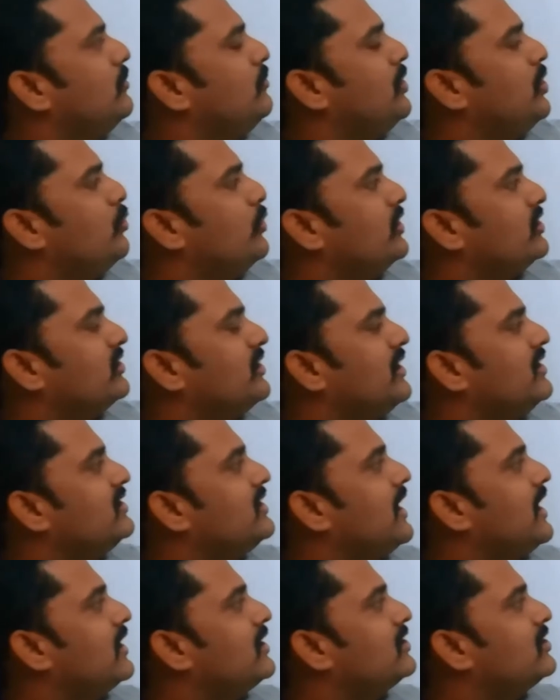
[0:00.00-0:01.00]
and byx, that is
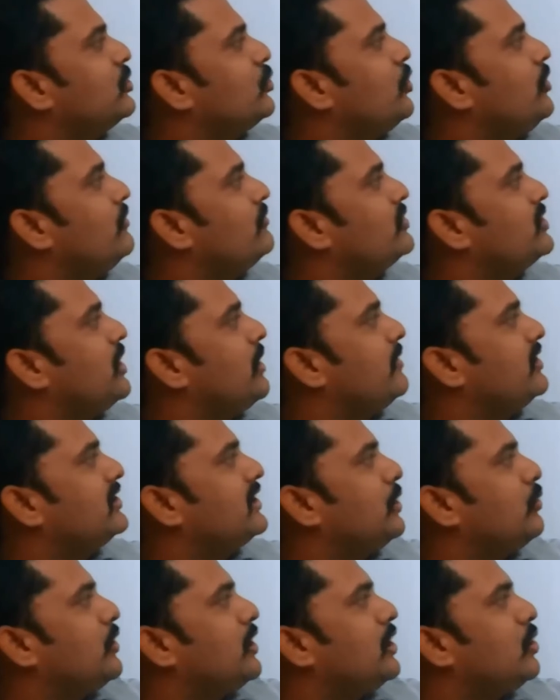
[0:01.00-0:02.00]
the regression coefficient of x
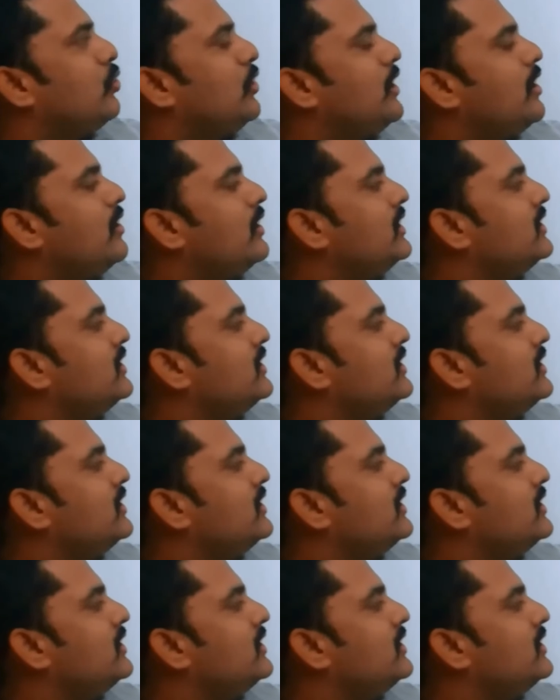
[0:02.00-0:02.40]
on y and y